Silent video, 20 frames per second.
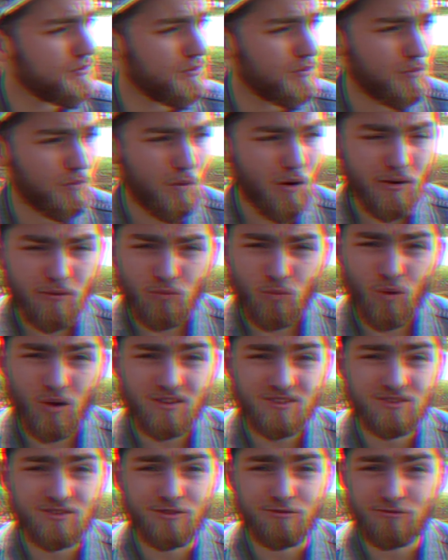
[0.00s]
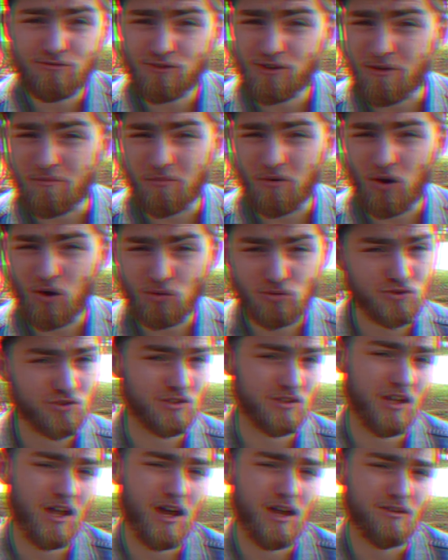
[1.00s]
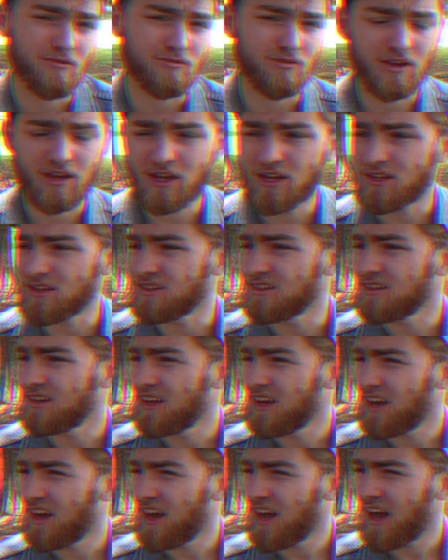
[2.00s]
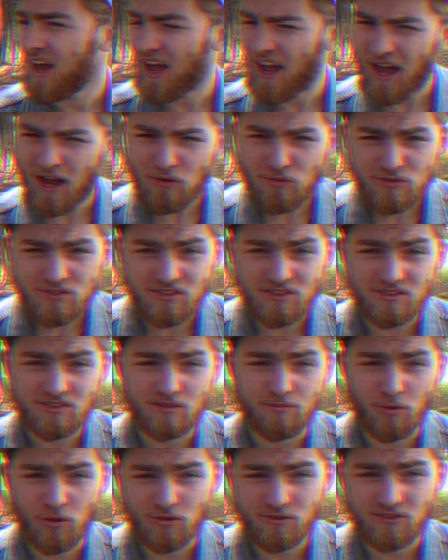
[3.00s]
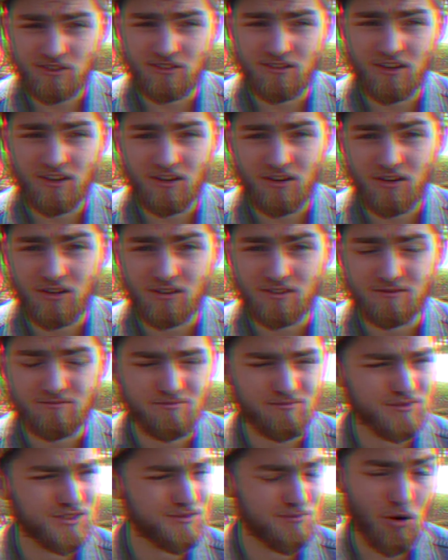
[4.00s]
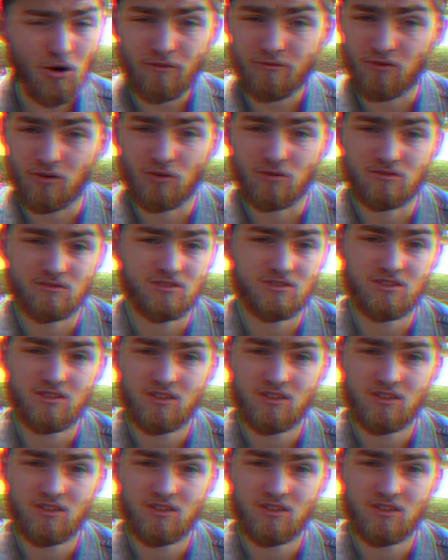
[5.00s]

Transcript: what was the Flip Ultra Live, and how is it supposed to take on smartphones?